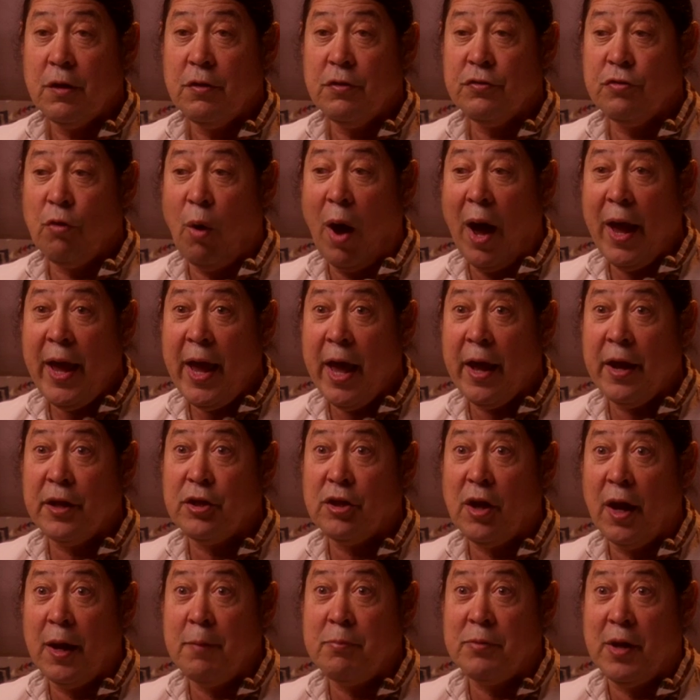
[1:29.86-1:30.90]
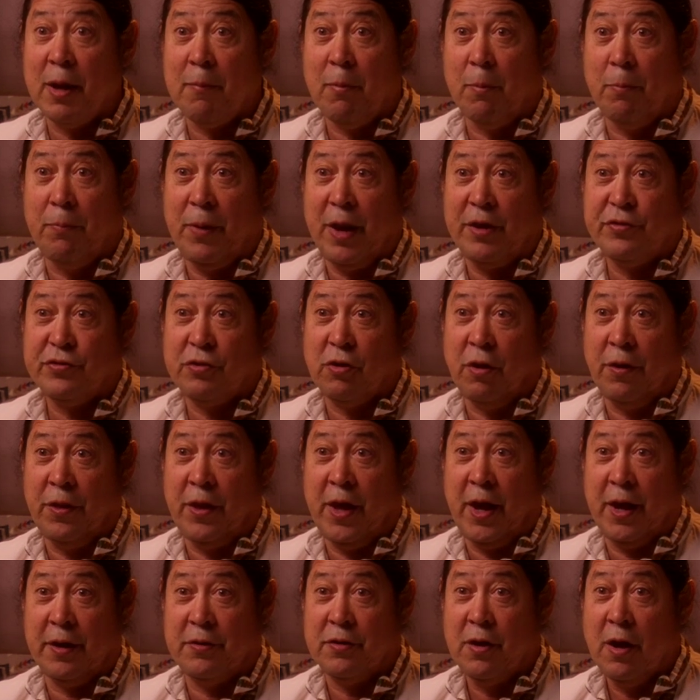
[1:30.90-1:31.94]
So I had a timetable based on
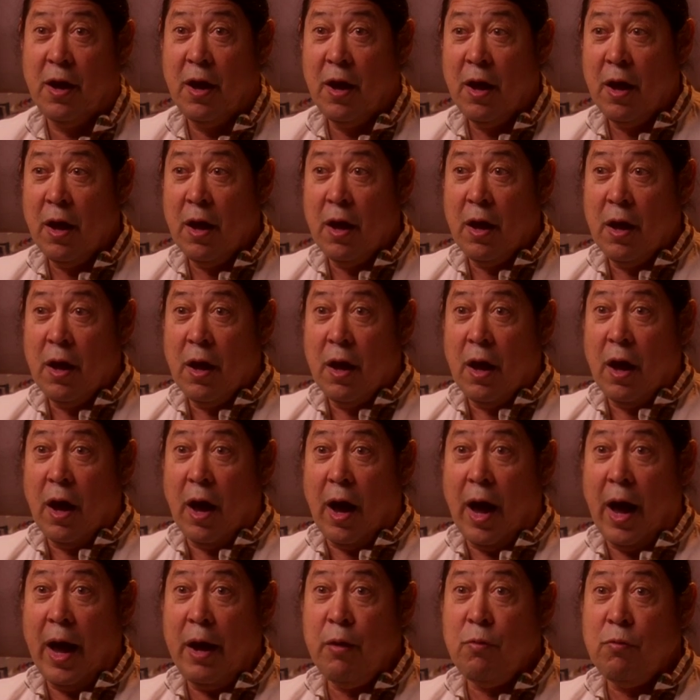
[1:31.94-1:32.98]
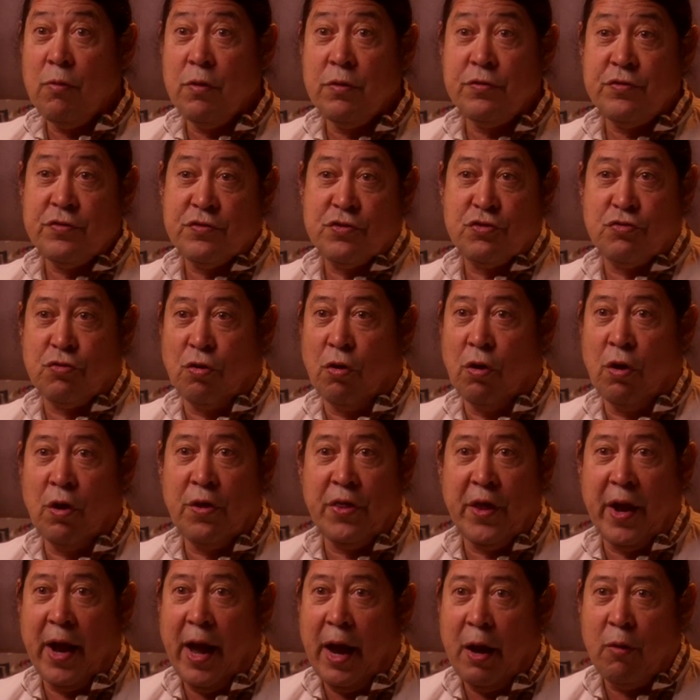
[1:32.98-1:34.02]
that. I was sure
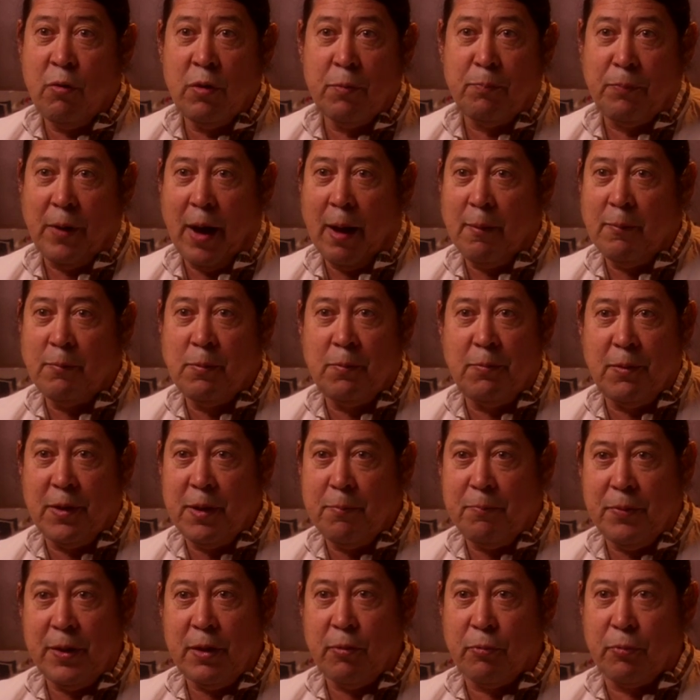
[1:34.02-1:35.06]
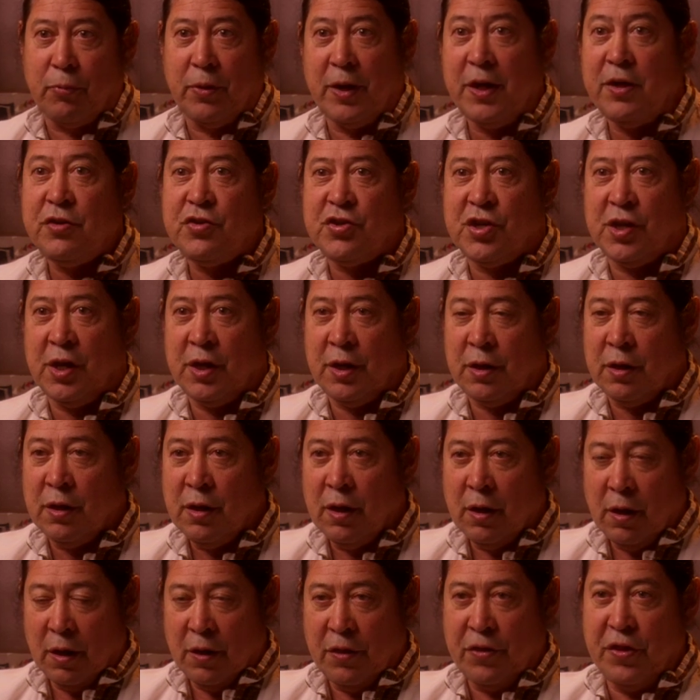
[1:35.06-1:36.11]
that I would probably be reaching
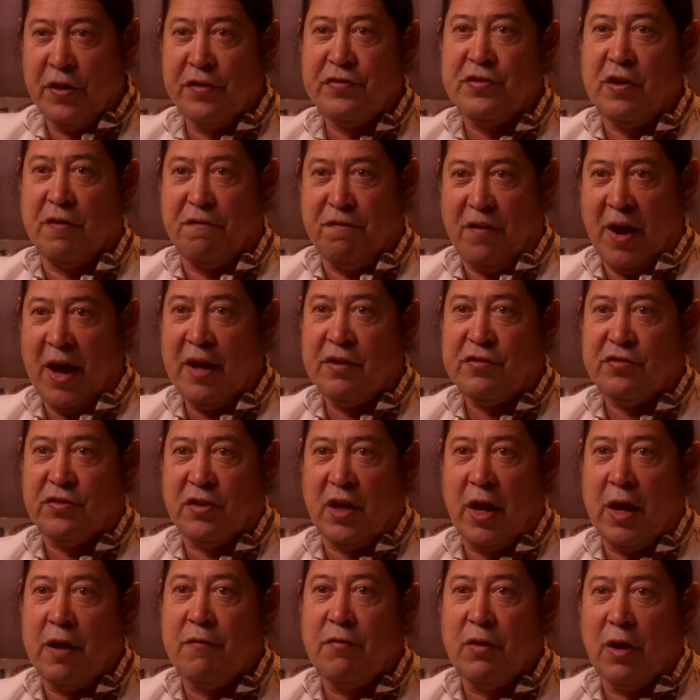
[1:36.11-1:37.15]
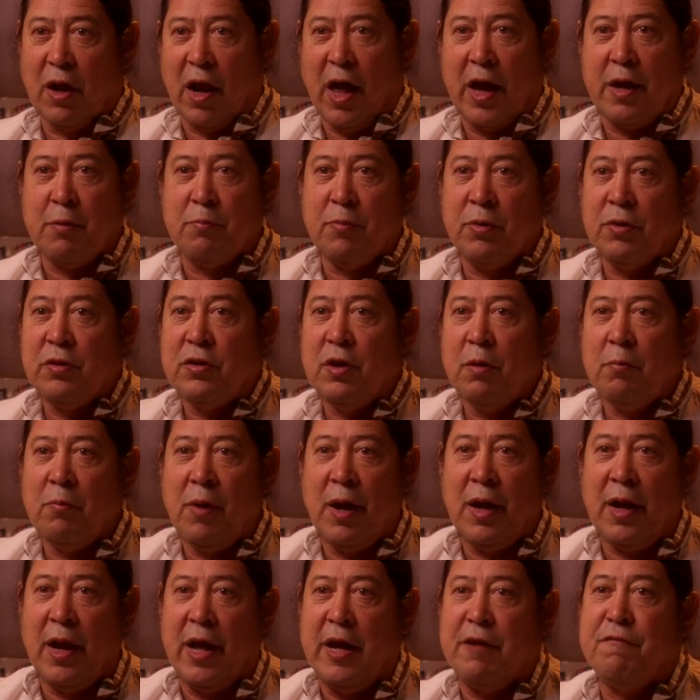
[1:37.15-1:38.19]
this advanced state of enlightenment in
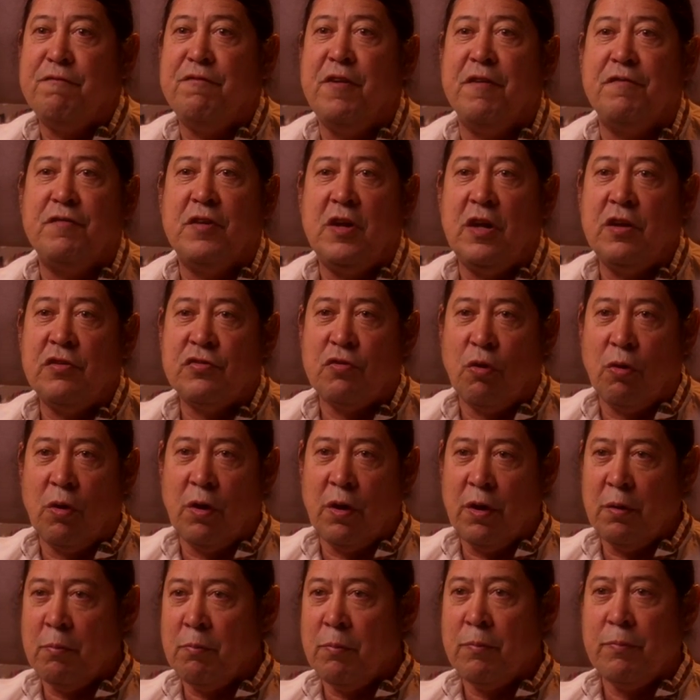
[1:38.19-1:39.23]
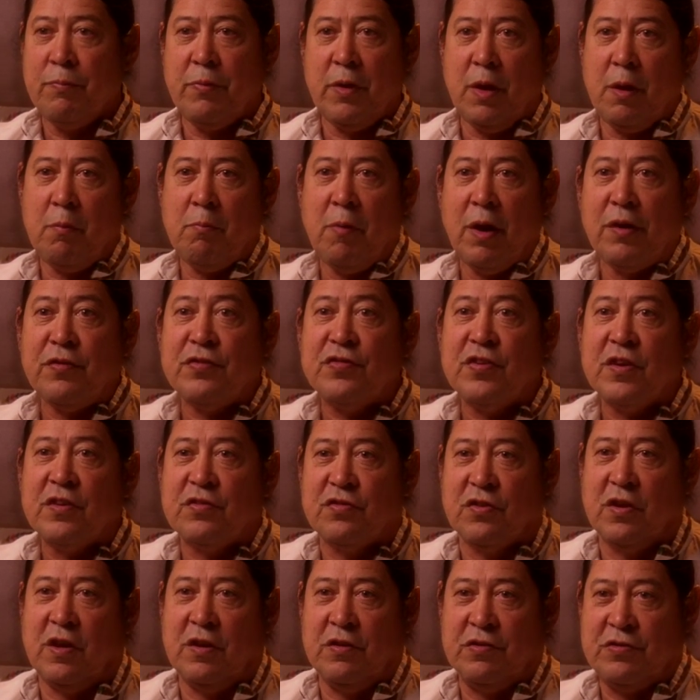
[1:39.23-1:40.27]
my late 50s or in, in my
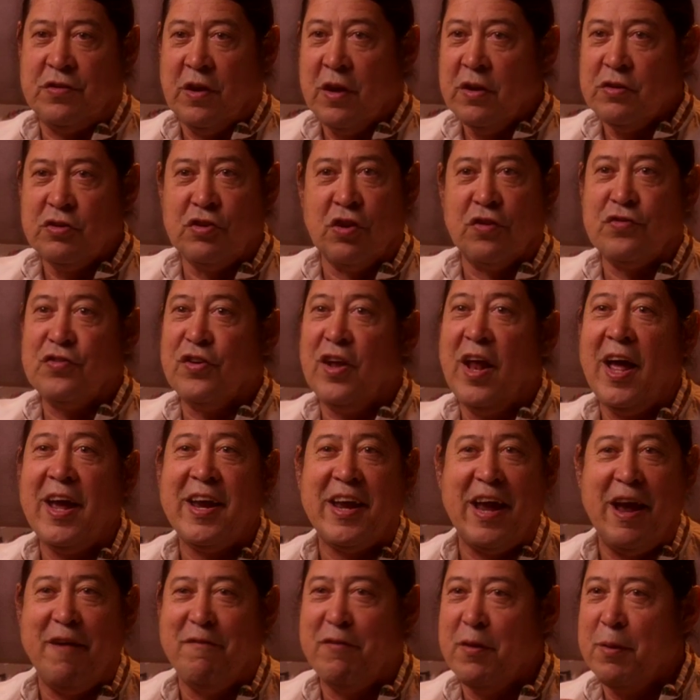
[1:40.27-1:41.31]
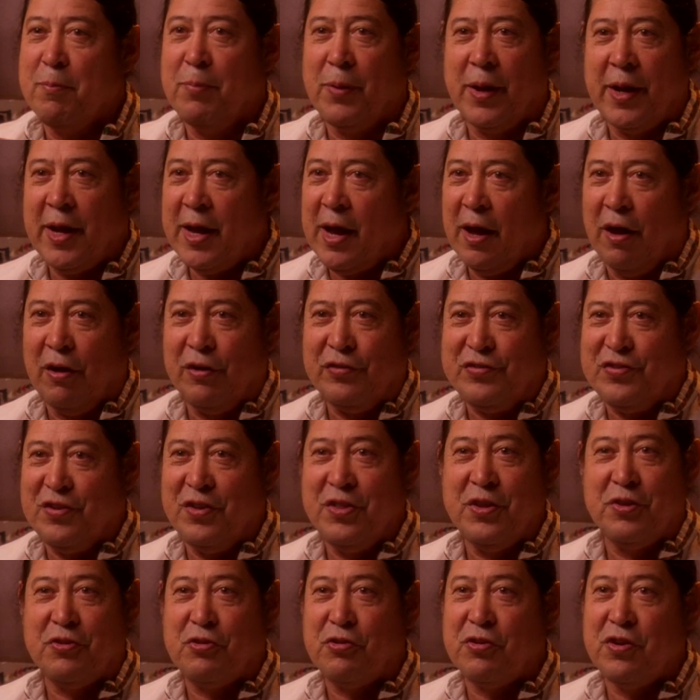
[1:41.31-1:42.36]
60s, just like everybody else
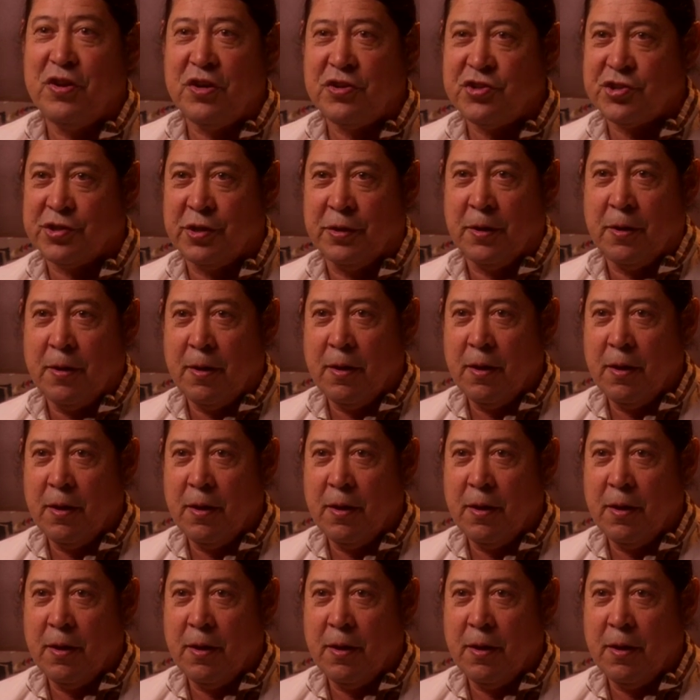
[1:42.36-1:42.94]
in the tradition.